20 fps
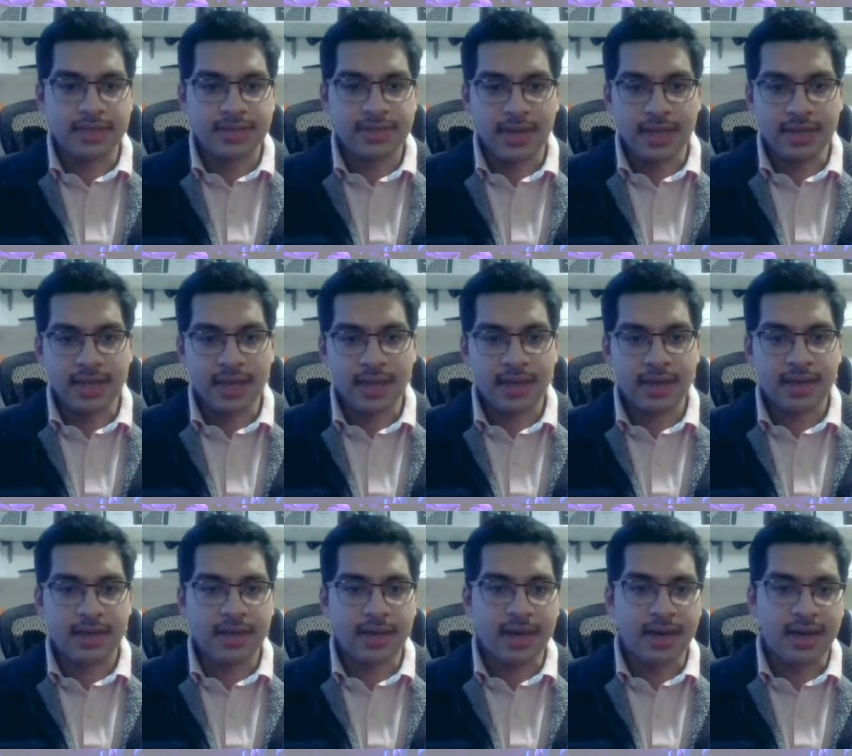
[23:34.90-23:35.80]
So I
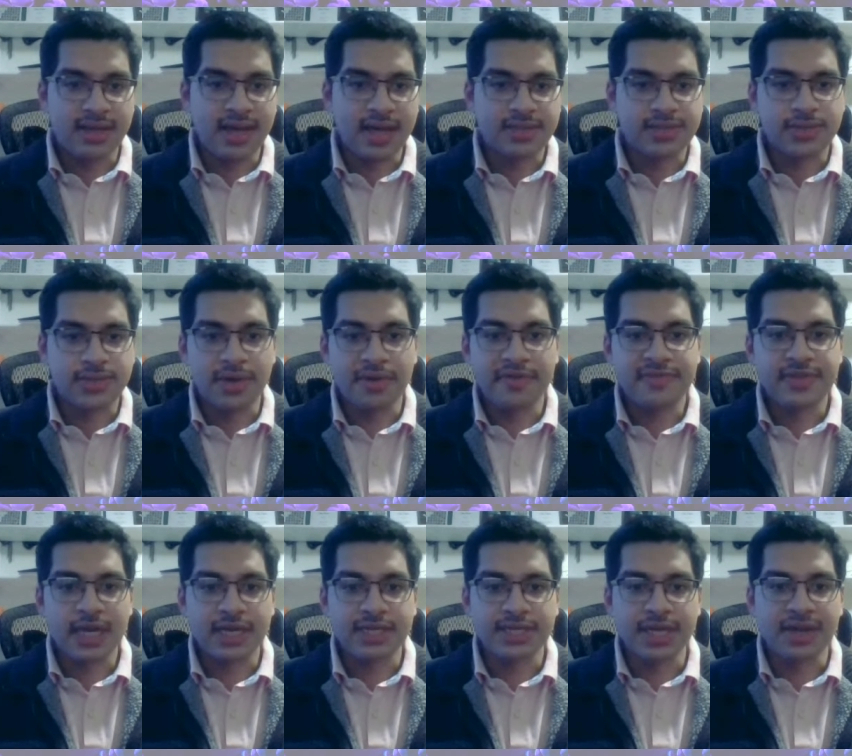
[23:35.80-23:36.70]
think that's sort of
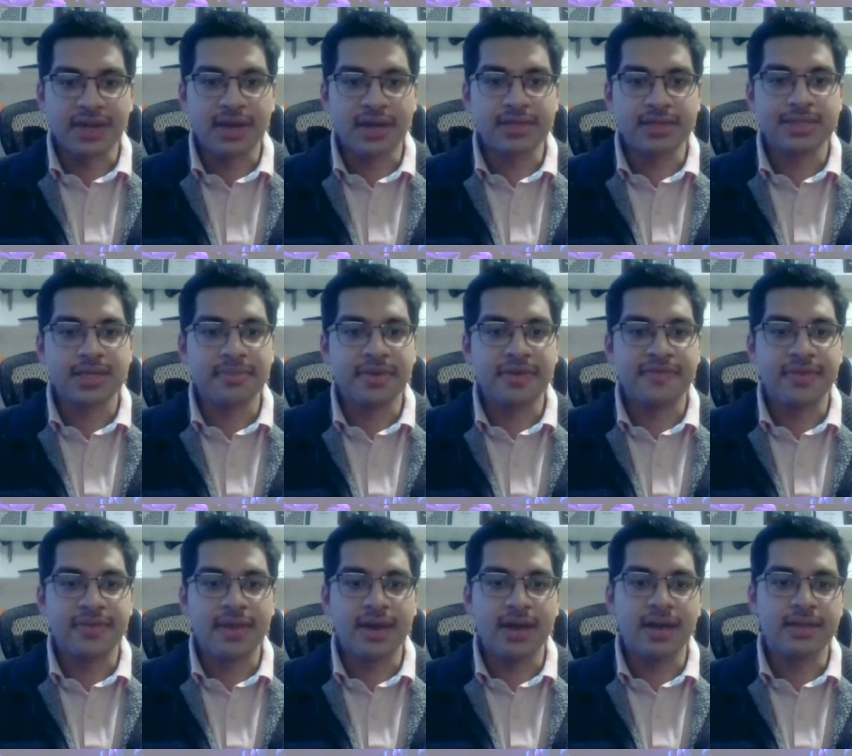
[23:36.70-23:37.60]
touching on some of
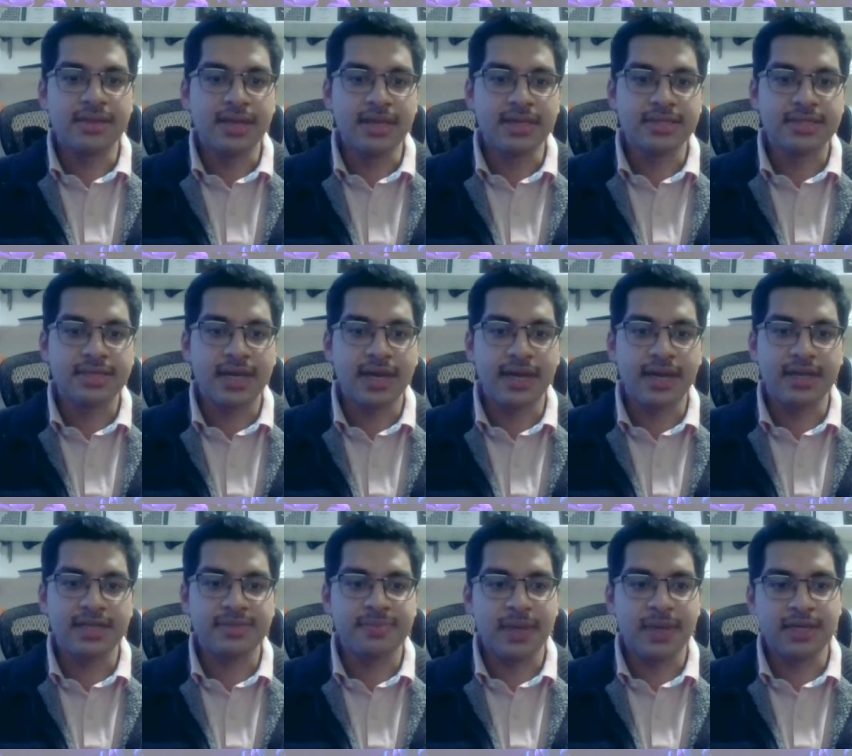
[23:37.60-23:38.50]
the things I
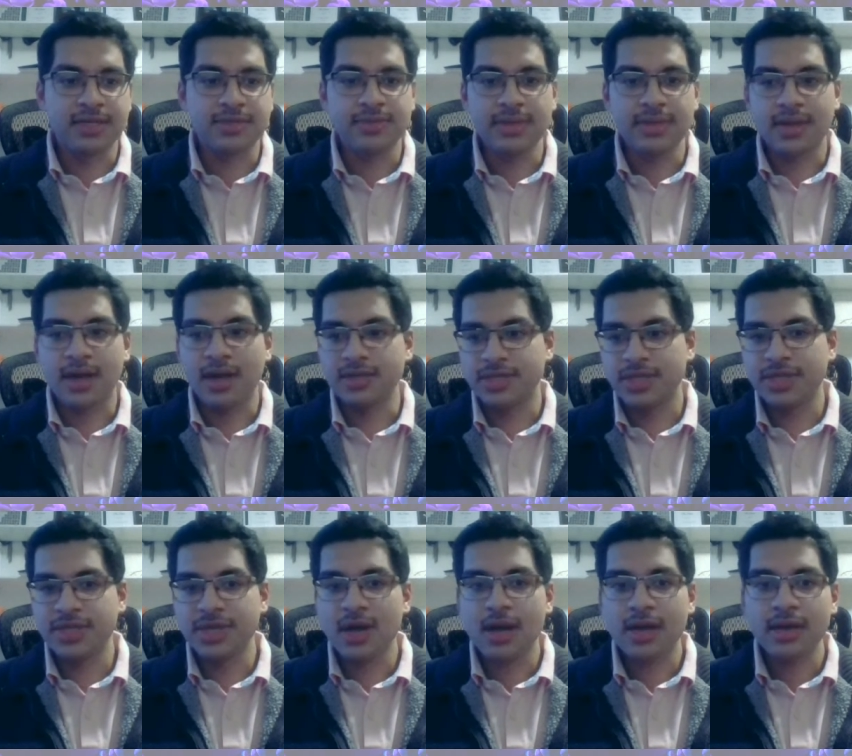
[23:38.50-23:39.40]
experienced with culture
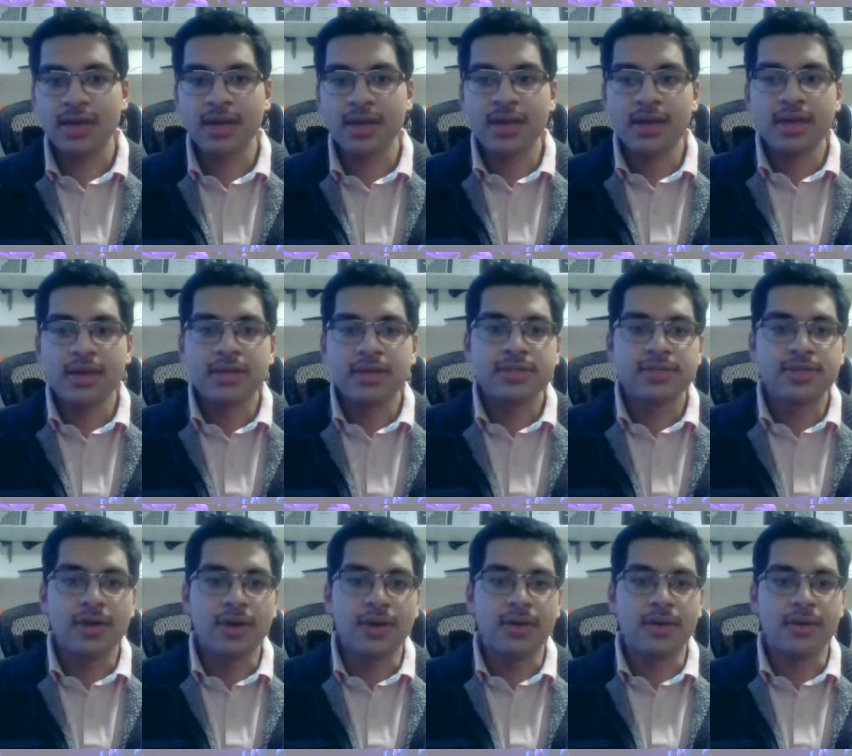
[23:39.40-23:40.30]
shock.
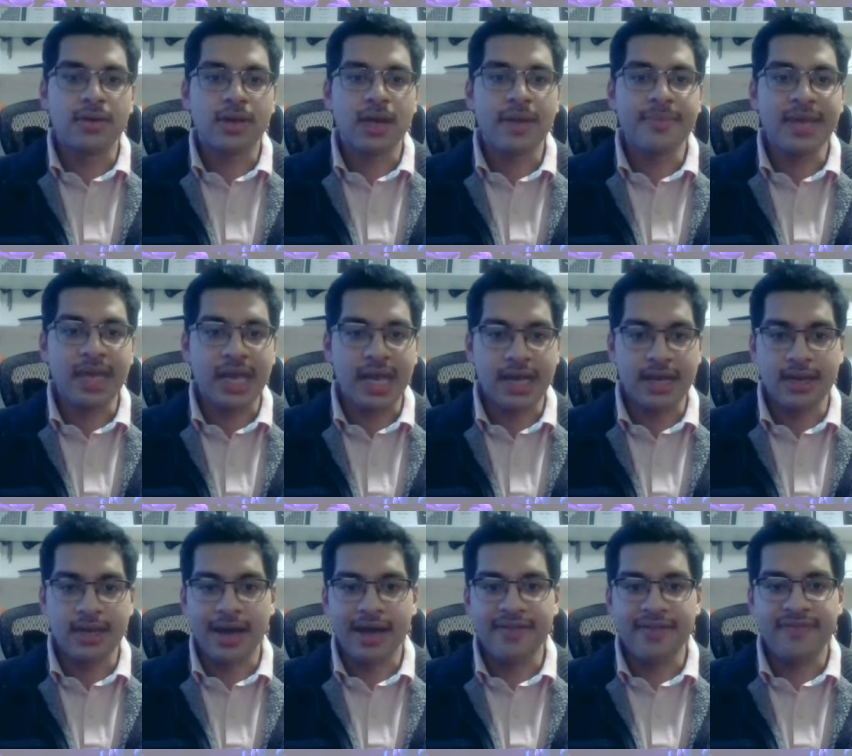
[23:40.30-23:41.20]
So coming
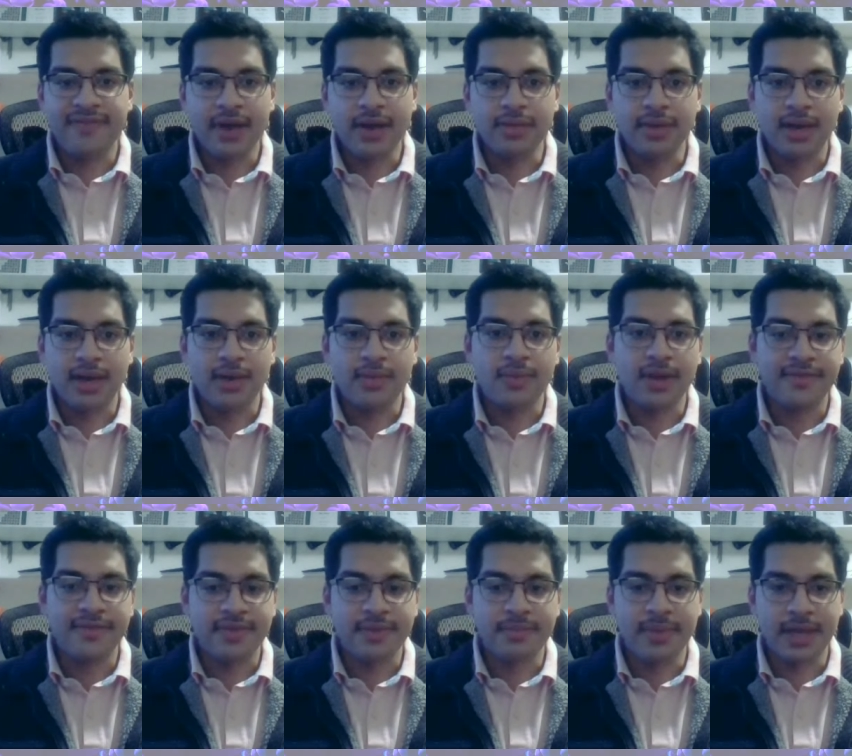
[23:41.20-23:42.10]
in, I found that
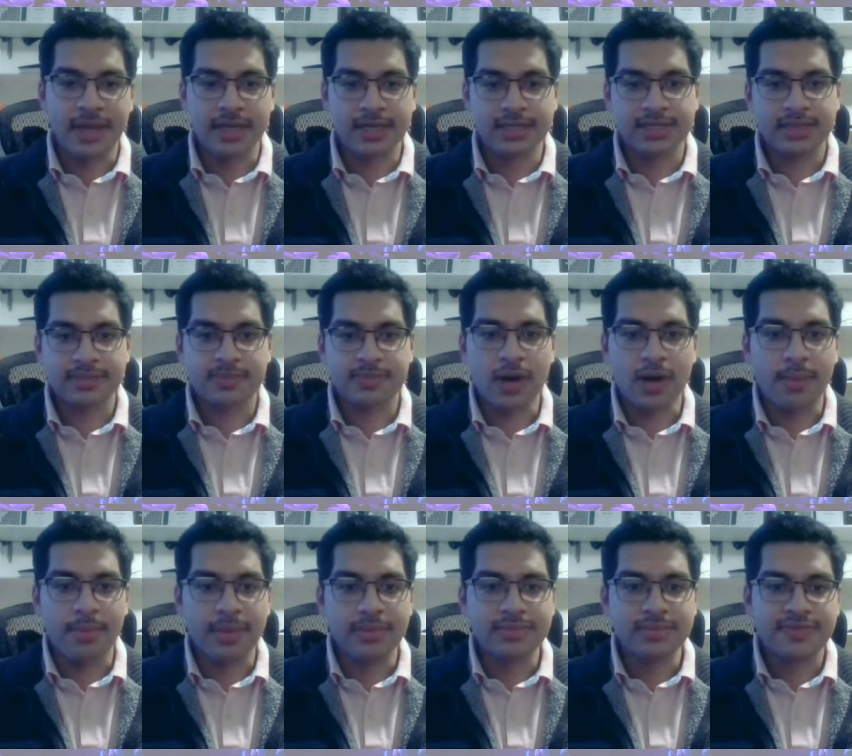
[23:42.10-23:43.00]
one of the biggest
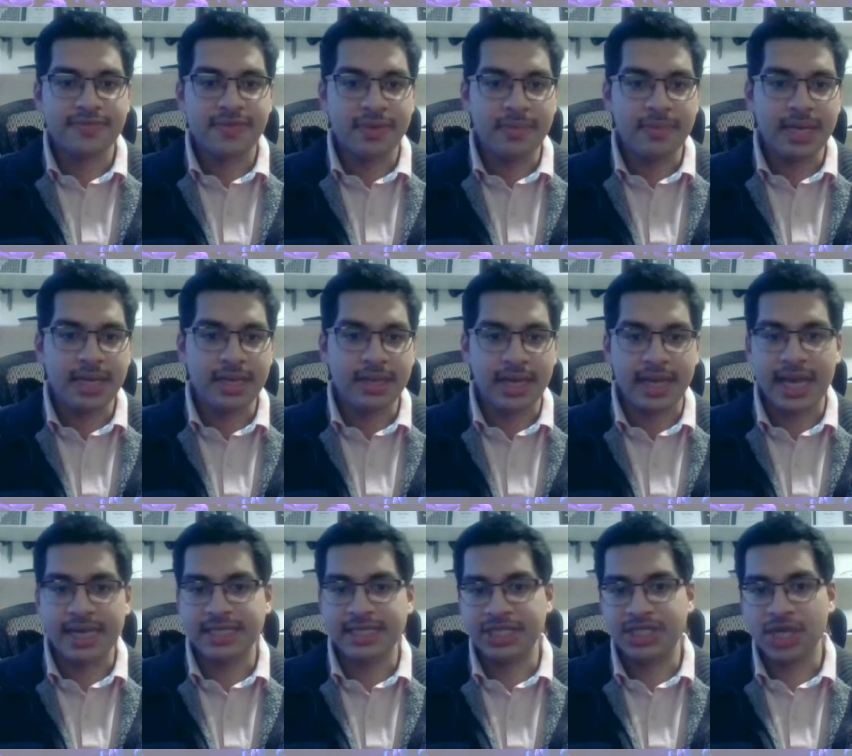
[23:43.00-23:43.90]
problems for me,
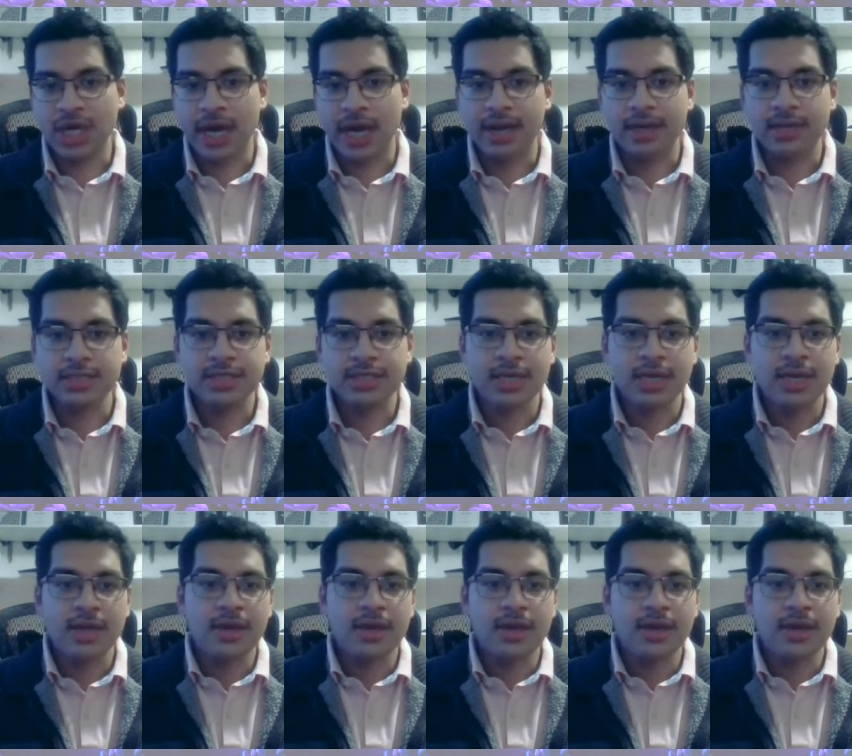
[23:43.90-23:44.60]
like as a child,